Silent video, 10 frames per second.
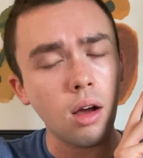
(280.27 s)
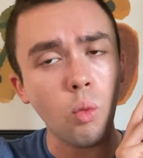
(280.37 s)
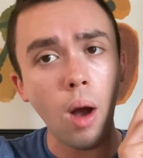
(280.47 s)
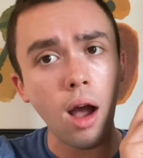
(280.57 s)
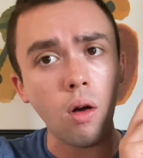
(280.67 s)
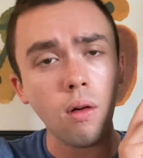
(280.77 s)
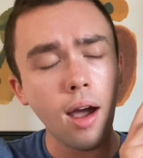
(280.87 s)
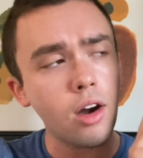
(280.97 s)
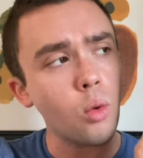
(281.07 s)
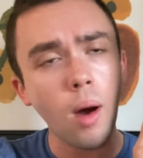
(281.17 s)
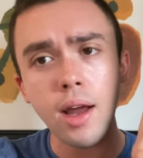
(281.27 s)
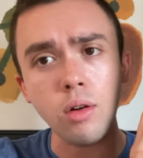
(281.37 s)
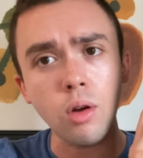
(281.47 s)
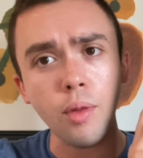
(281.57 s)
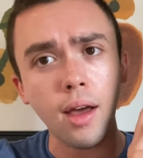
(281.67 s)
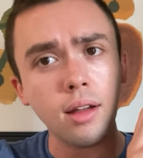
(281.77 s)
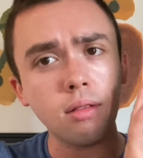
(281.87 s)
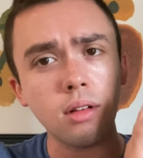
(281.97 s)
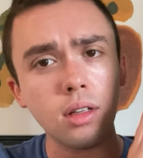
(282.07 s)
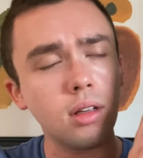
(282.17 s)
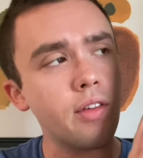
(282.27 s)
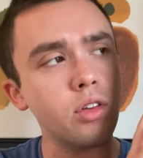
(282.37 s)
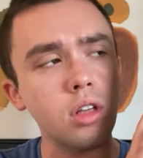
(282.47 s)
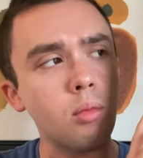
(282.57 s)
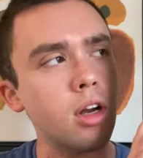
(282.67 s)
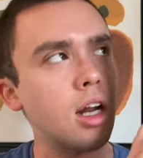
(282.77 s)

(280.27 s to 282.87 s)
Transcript: Wow, I don't know why I don't know that. I feel dumb right